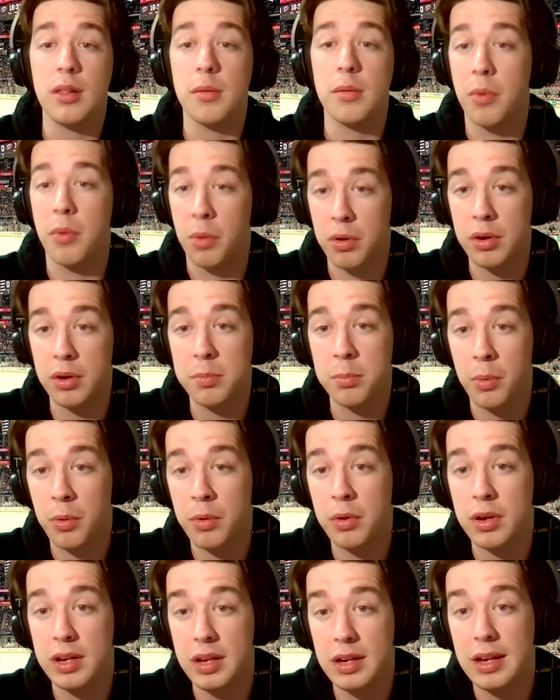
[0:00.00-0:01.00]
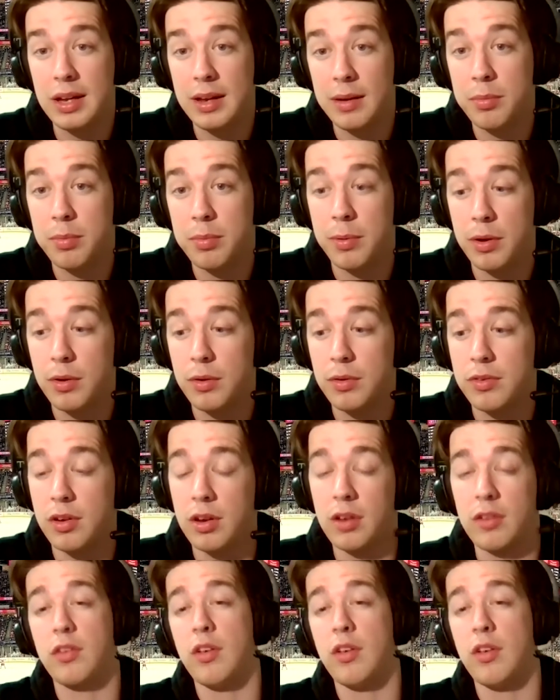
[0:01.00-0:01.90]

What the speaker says: the more and more he keeps producing.